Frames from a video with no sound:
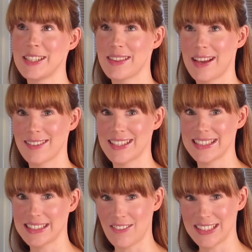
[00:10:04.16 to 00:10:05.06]

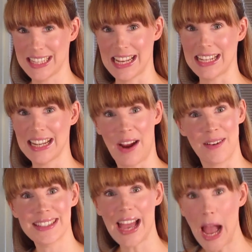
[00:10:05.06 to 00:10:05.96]
2017, I
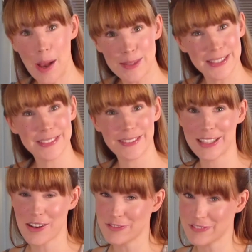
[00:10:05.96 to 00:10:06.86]
was absolutely
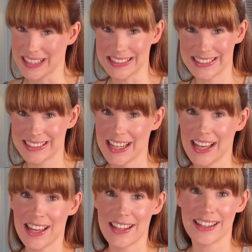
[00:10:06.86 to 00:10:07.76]
convinced
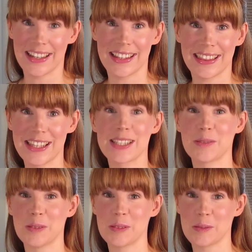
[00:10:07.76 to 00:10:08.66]
that this
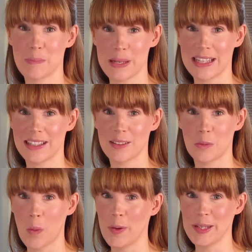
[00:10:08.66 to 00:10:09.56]
would be
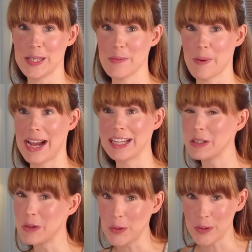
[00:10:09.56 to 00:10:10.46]
wanted by
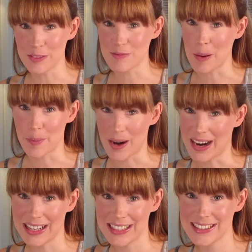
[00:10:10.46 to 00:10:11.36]
all of my
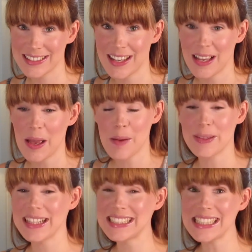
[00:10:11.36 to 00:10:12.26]
brides, but
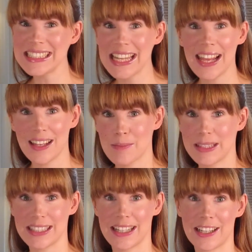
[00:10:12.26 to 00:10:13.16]
they didn't take
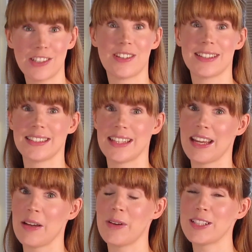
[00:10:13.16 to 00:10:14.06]
immediate interest in
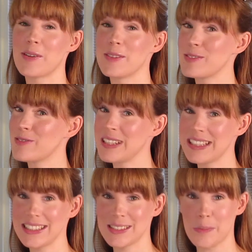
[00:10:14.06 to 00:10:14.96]
it, which I was
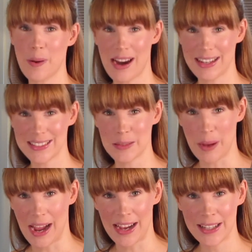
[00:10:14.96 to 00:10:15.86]
really surprised
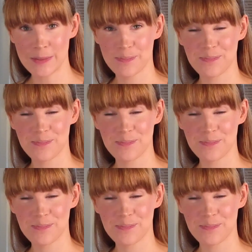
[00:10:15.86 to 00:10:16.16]
by.